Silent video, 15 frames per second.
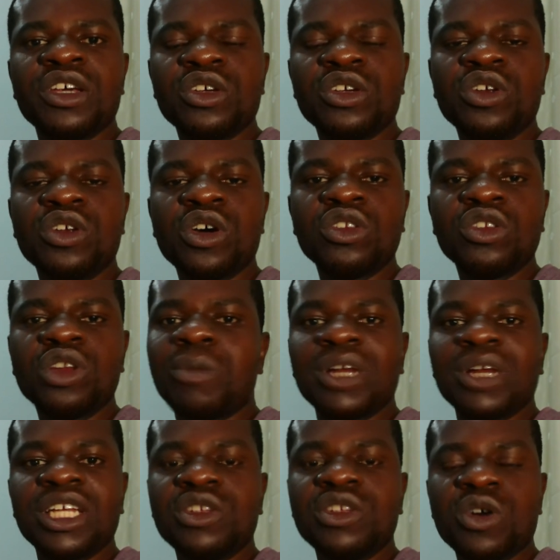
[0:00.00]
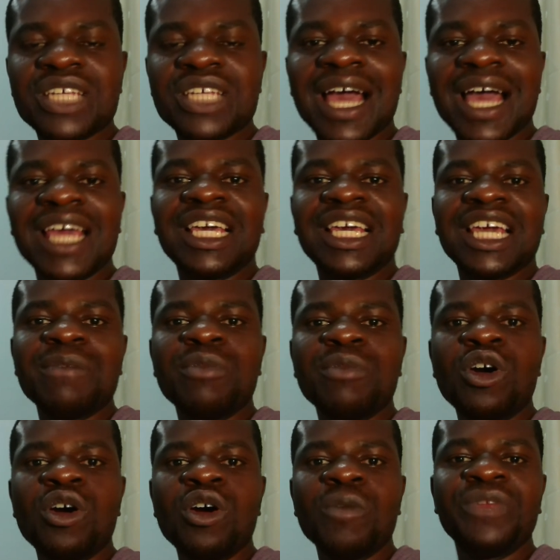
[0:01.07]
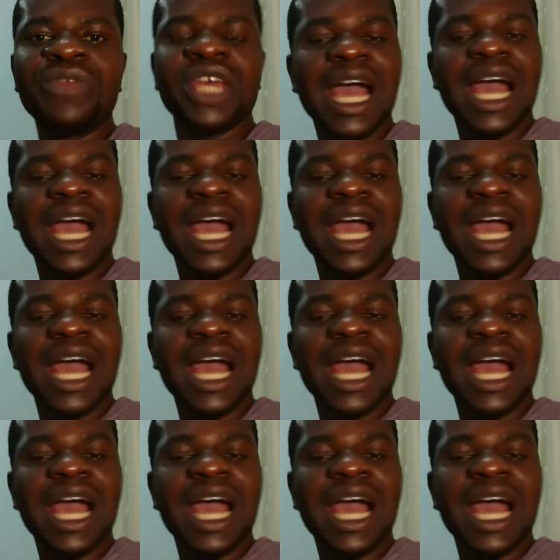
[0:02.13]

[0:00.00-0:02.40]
You know, nobody knows how he came home.